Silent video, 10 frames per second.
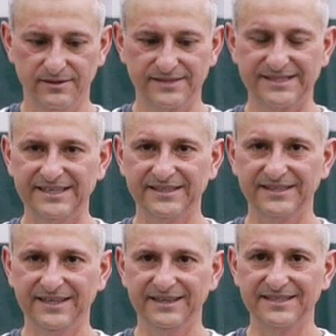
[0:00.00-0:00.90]

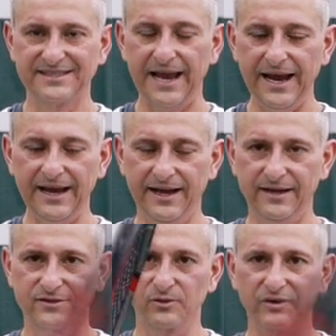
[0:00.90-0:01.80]
sit in this
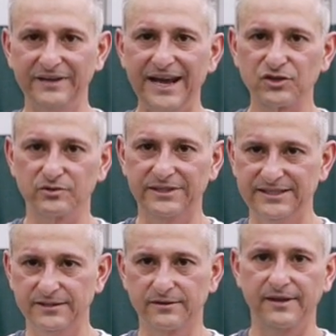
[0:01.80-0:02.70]
hand, so it'll naturally
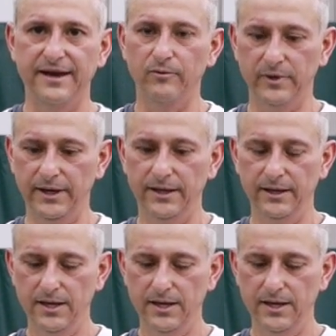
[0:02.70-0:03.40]
tilt that way.